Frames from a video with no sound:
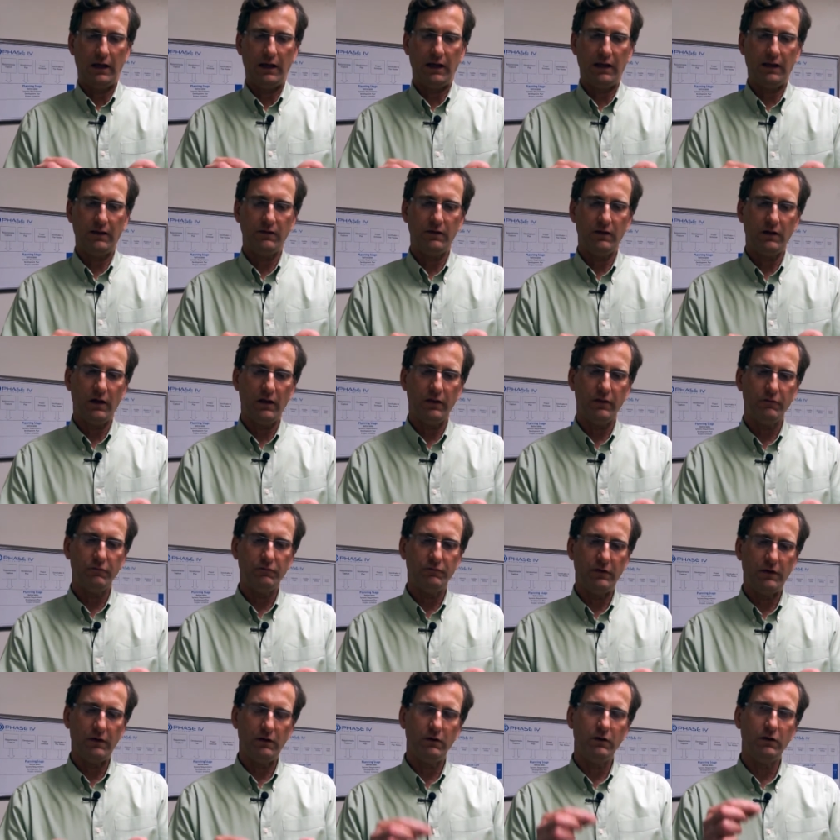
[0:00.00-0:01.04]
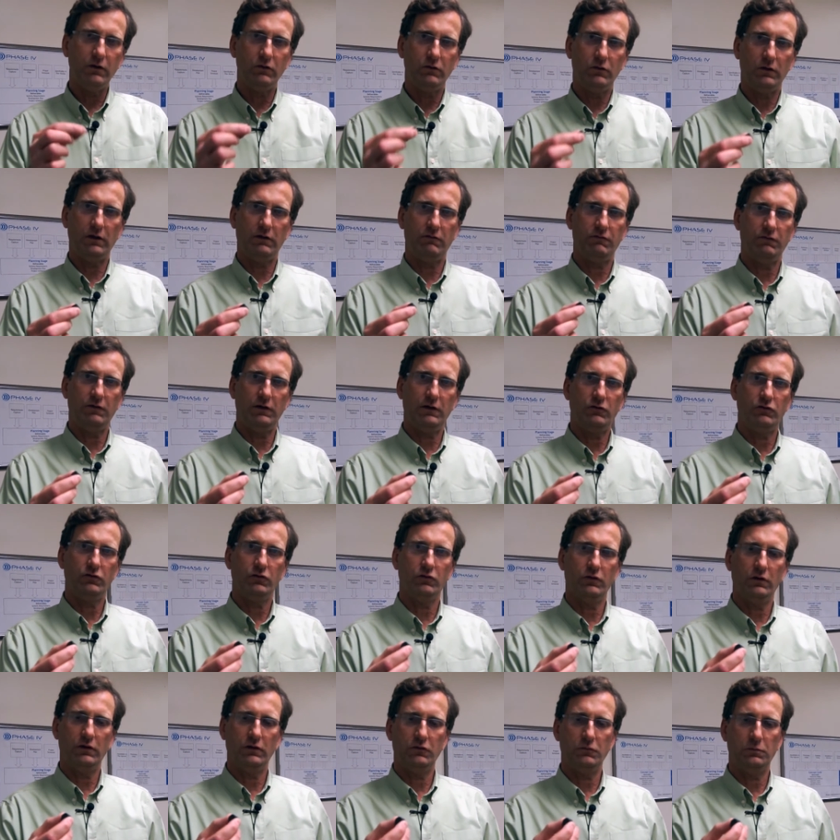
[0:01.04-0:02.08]
And the other very unique
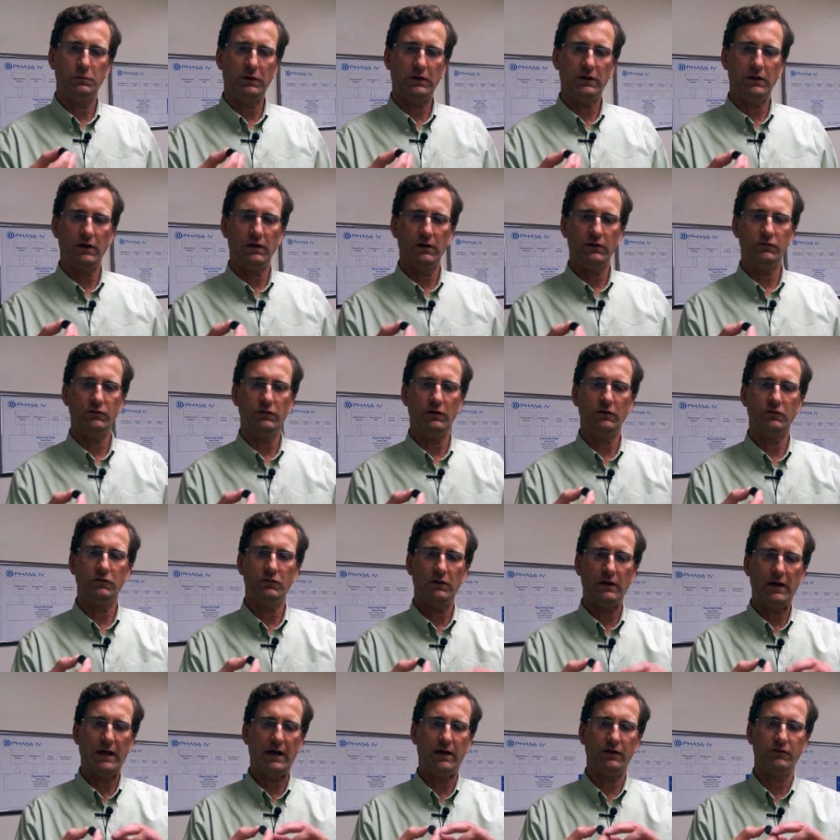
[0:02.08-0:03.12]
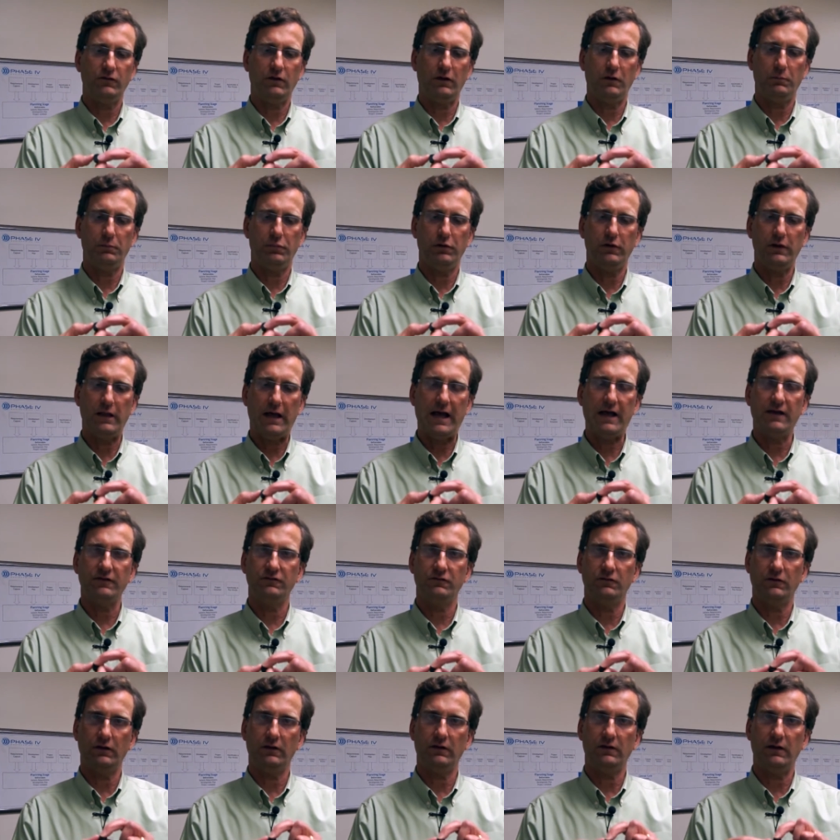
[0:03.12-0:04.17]
feature is because it has a
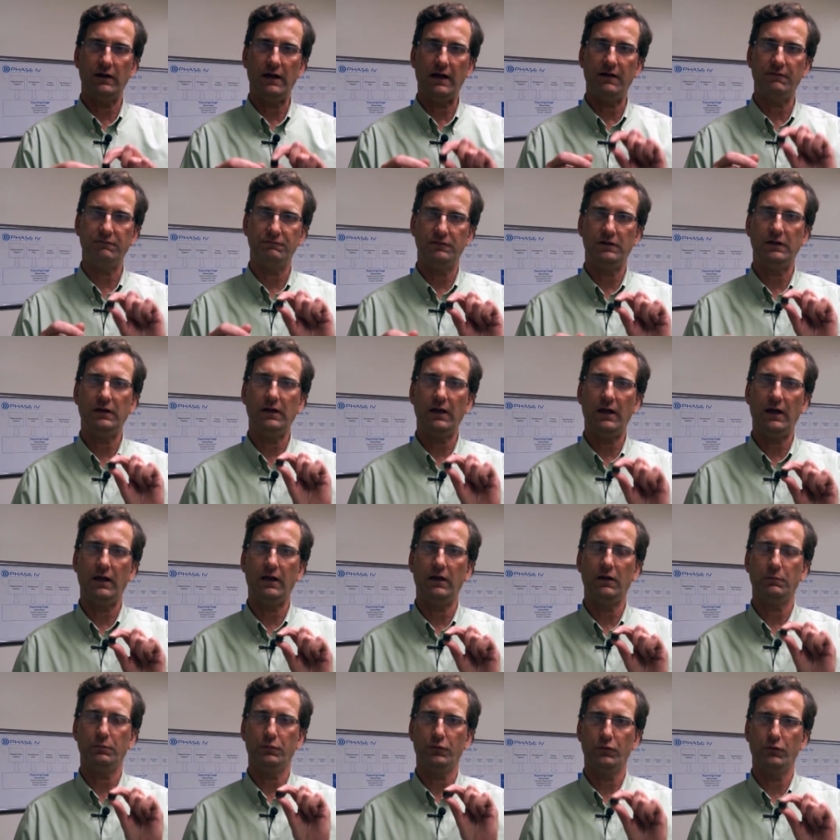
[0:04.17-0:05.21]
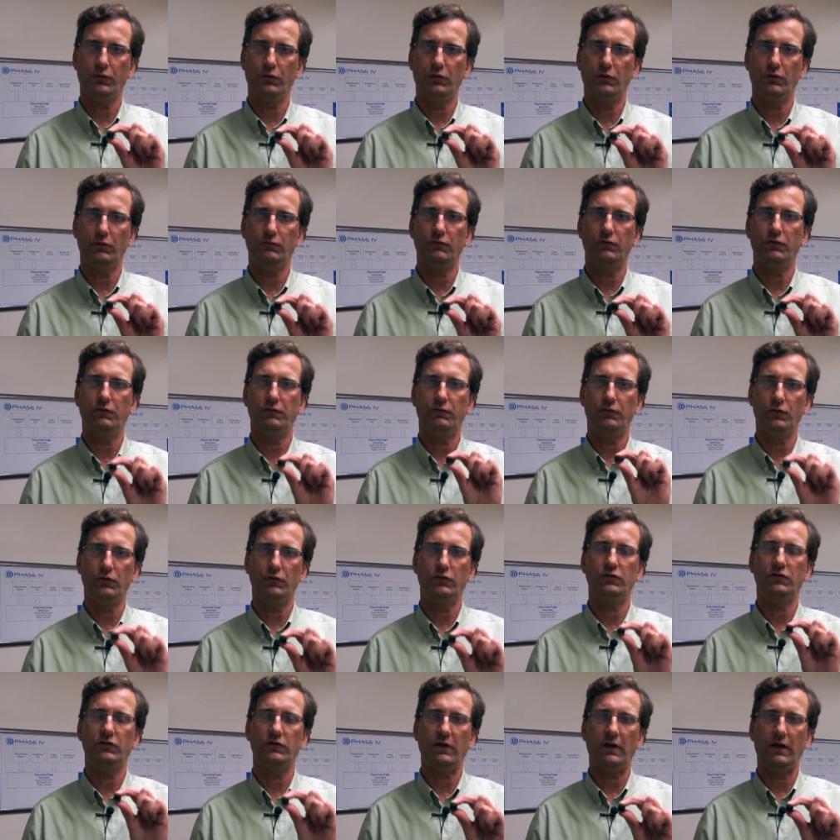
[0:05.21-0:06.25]
plastic F D A-approved
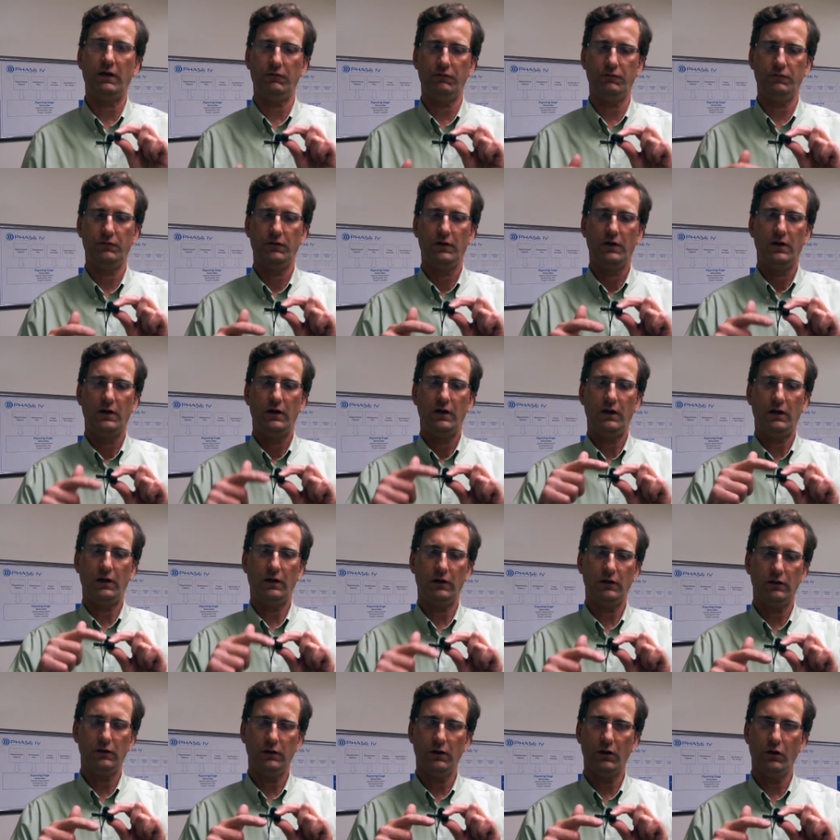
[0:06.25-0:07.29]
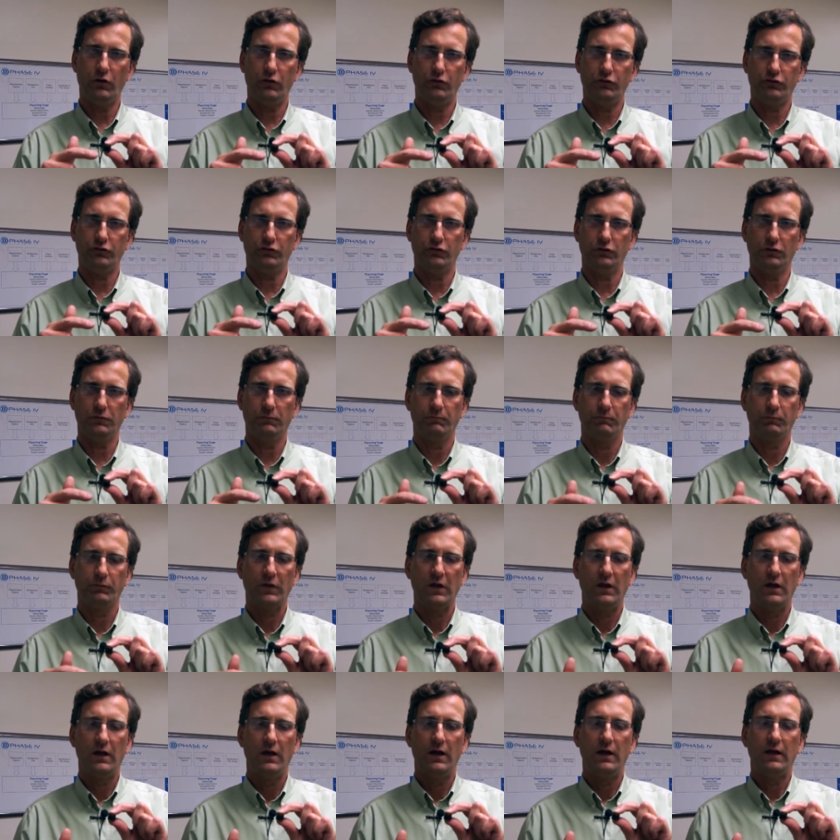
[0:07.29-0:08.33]
food-safe enclosure,
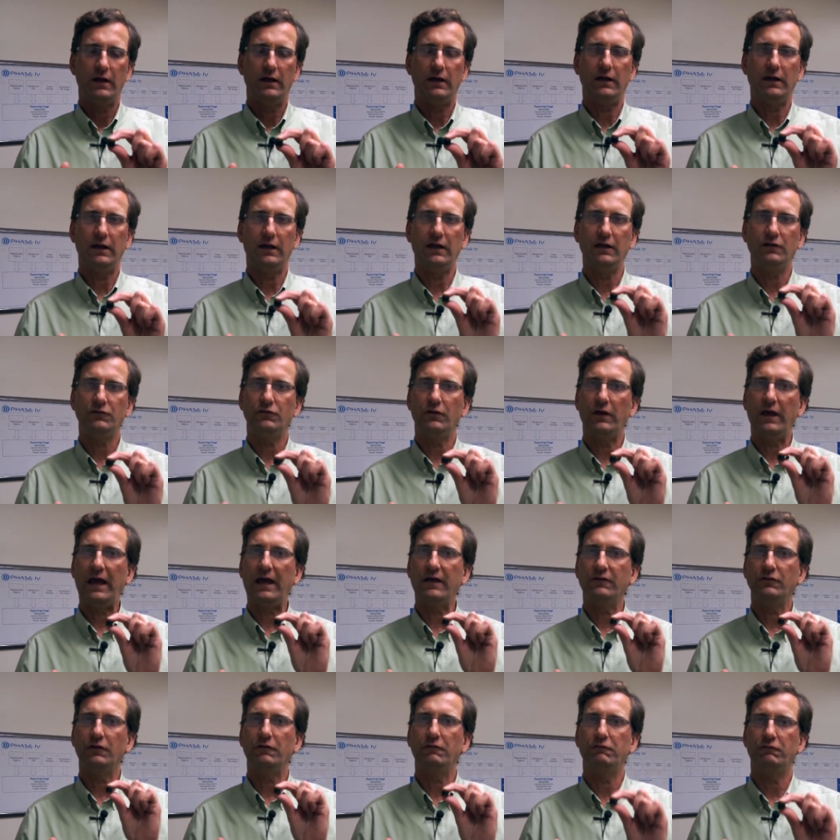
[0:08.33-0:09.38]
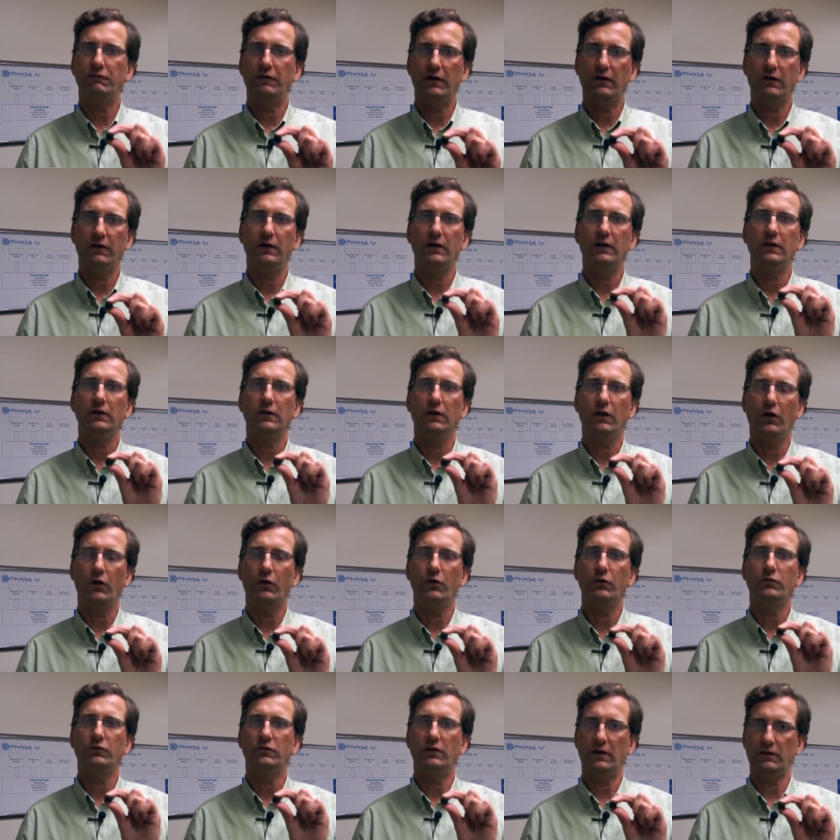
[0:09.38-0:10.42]
it has a very
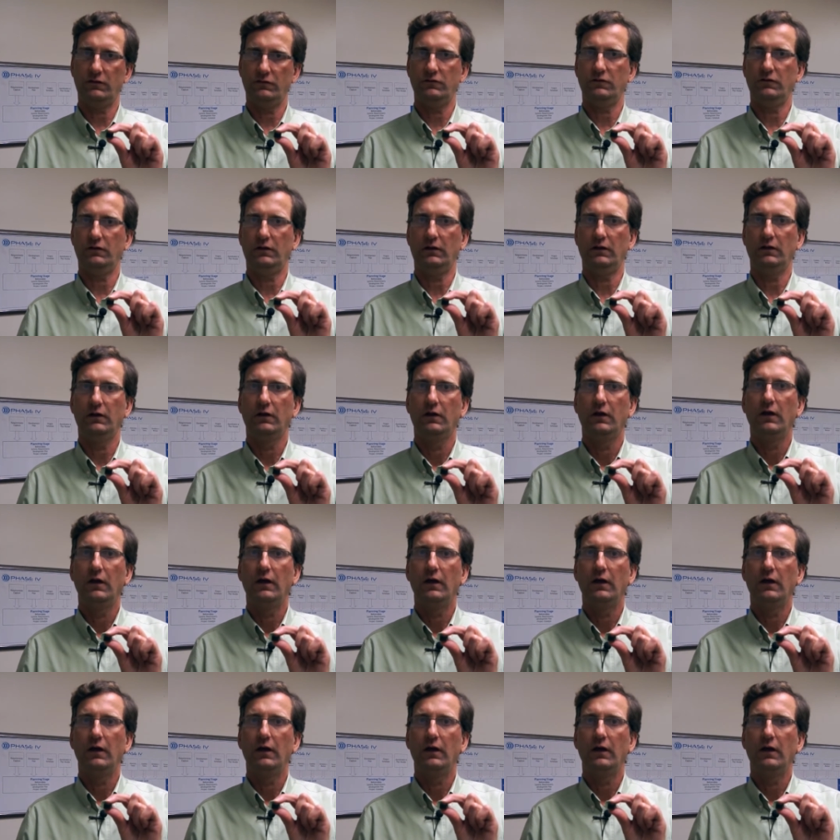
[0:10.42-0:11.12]
low density.